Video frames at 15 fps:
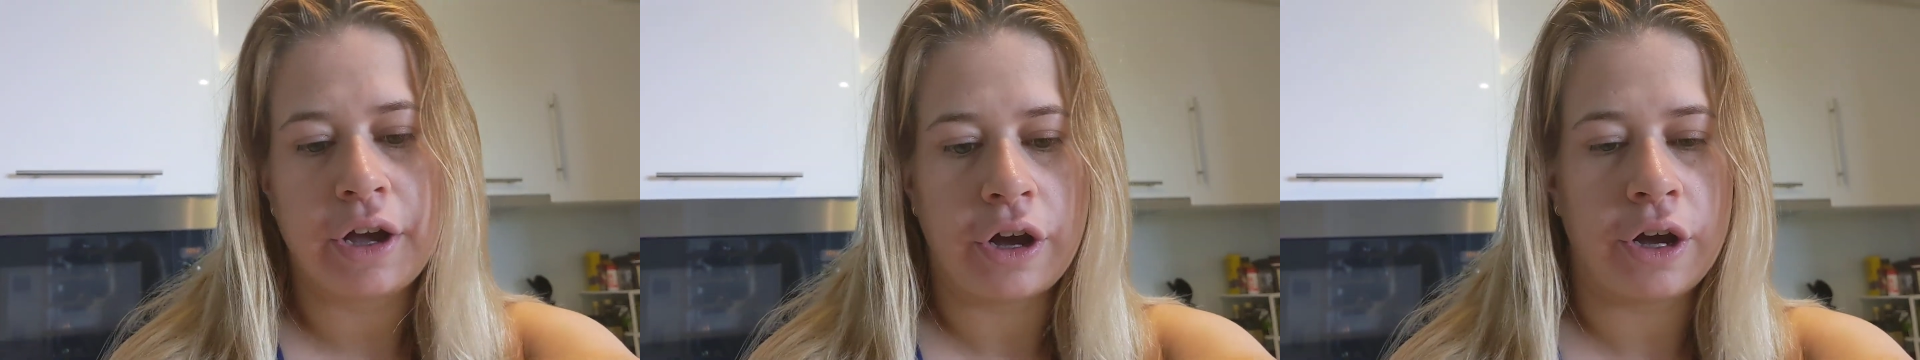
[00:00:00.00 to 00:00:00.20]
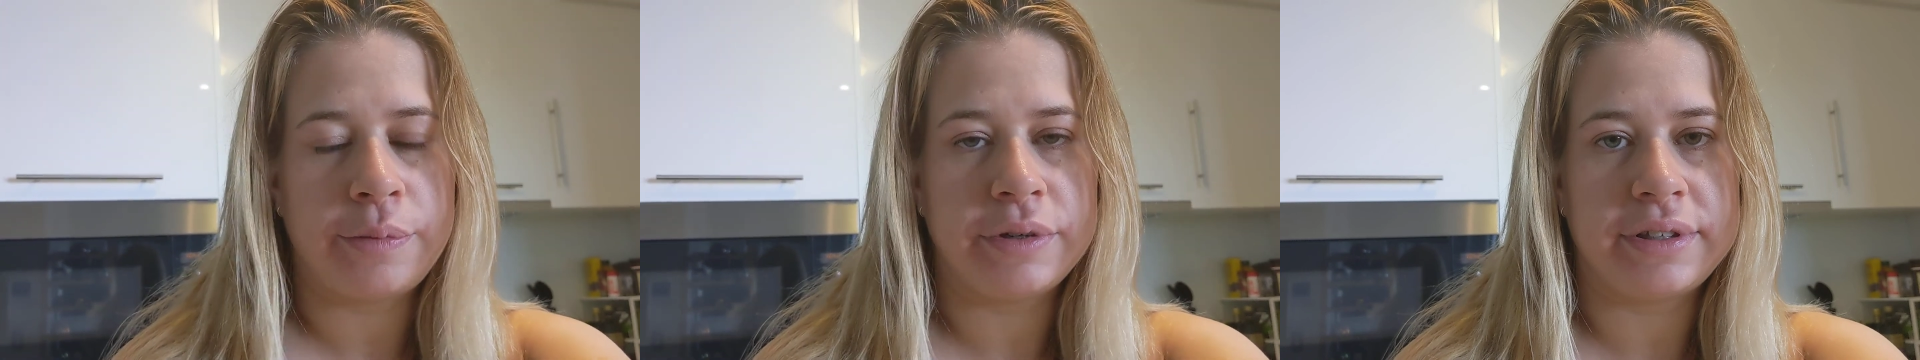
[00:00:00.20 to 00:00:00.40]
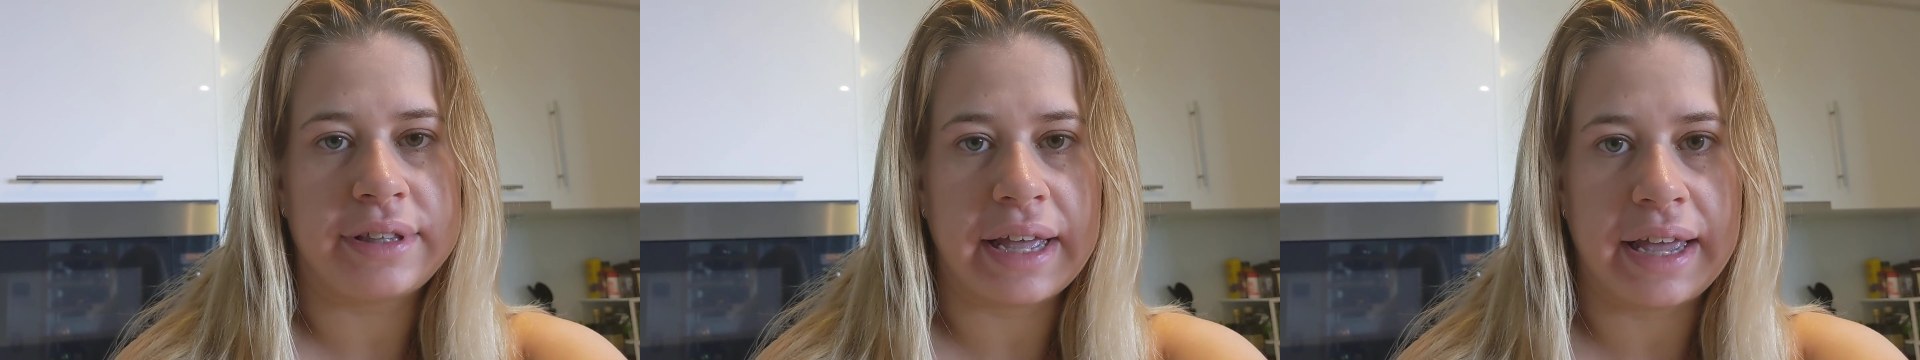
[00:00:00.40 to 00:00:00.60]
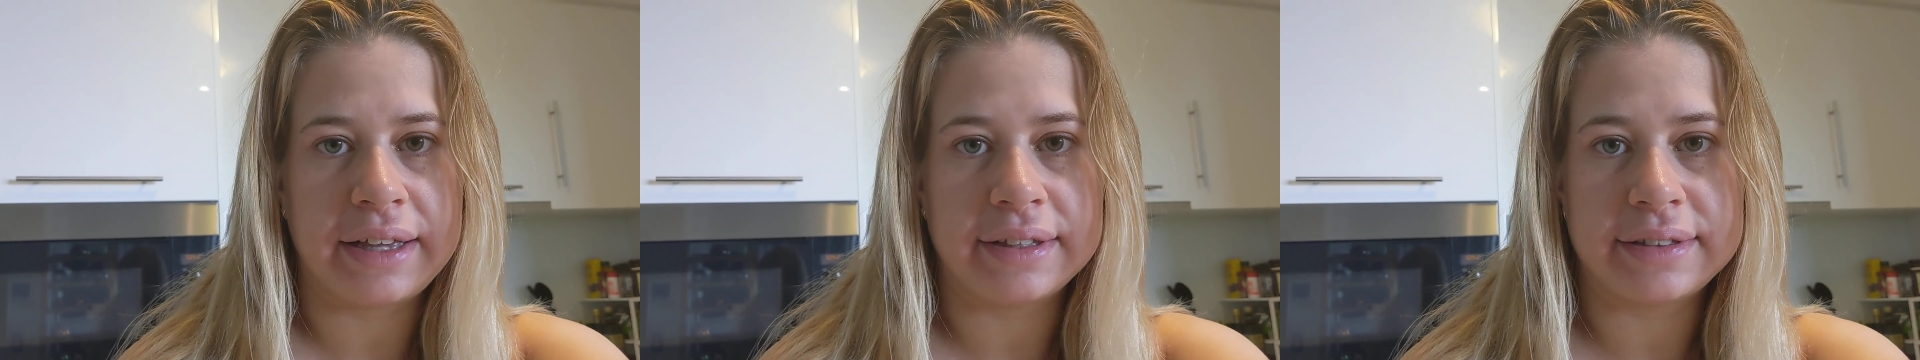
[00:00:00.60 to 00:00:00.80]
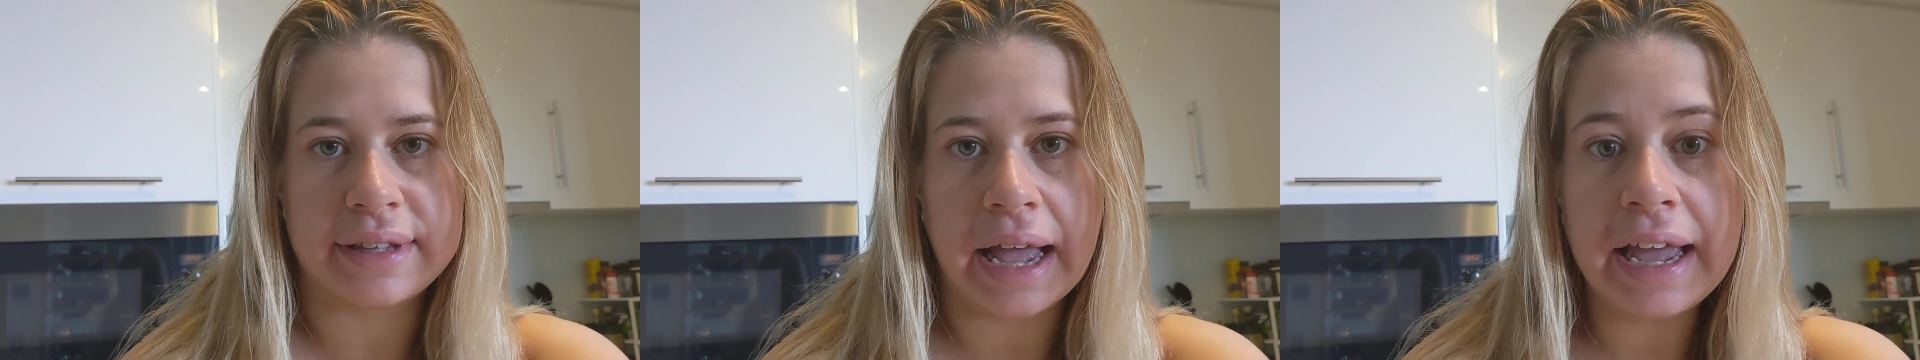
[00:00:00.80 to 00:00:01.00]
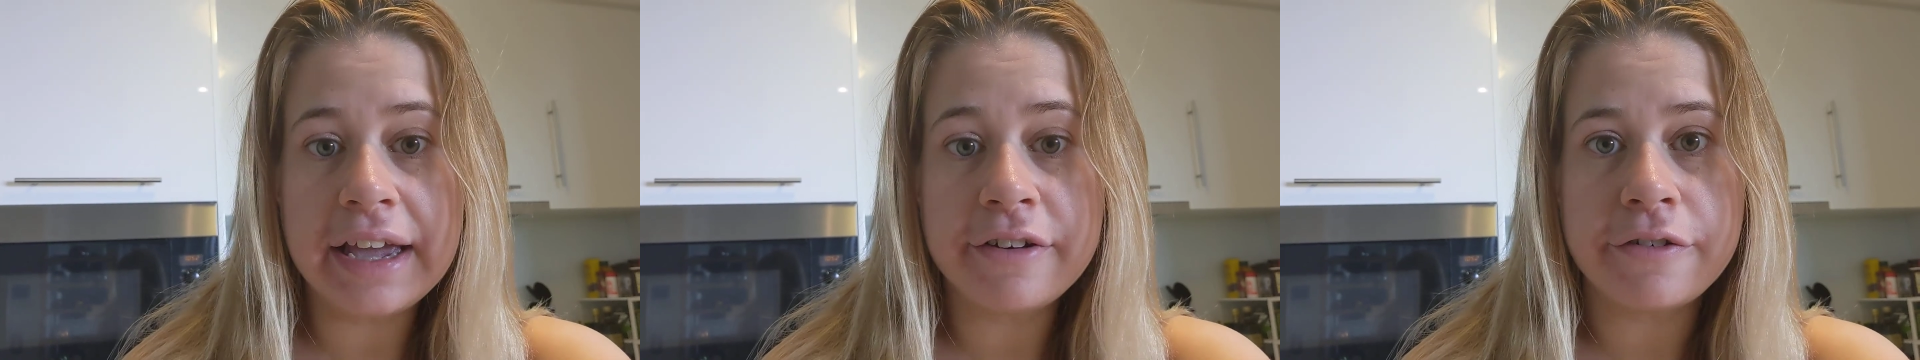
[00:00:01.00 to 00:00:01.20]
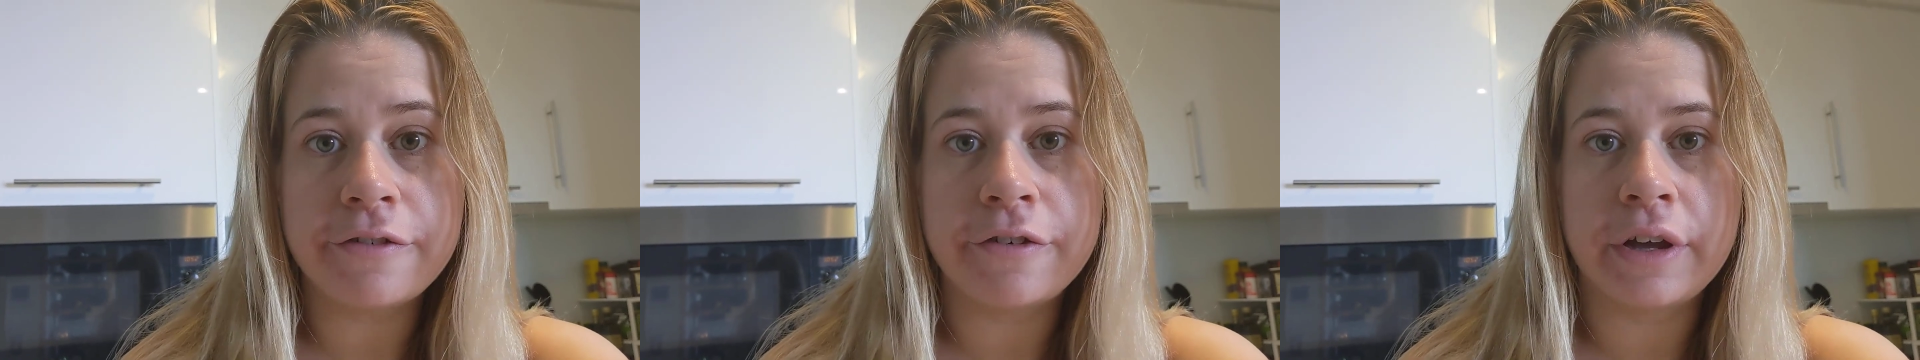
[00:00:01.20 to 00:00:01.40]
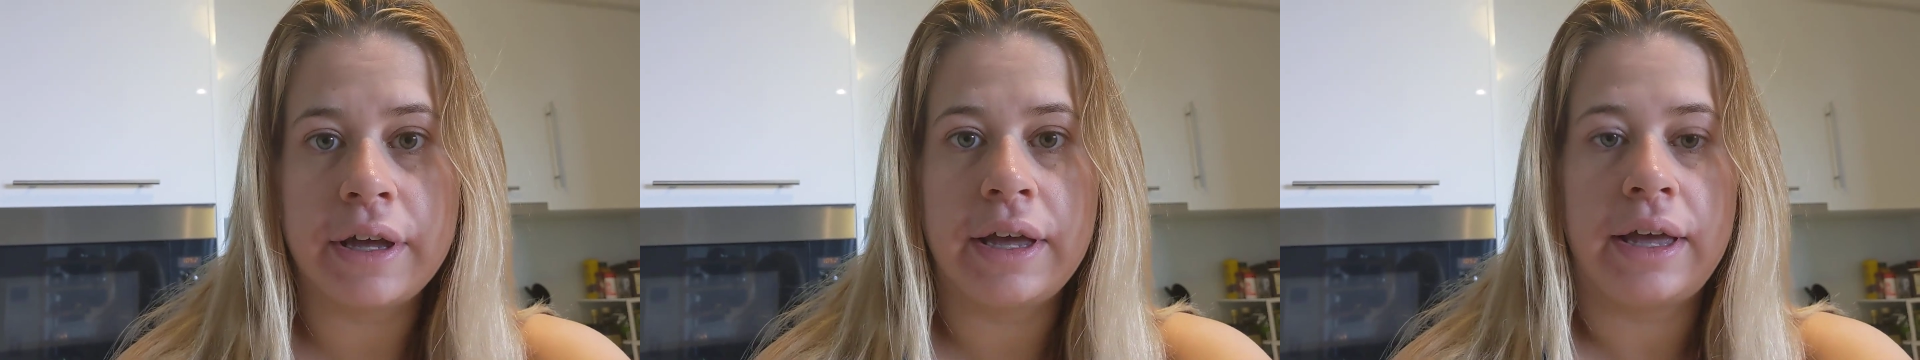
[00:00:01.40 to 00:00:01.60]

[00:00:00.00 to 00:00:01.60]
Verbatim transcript: Hope you're staying safe,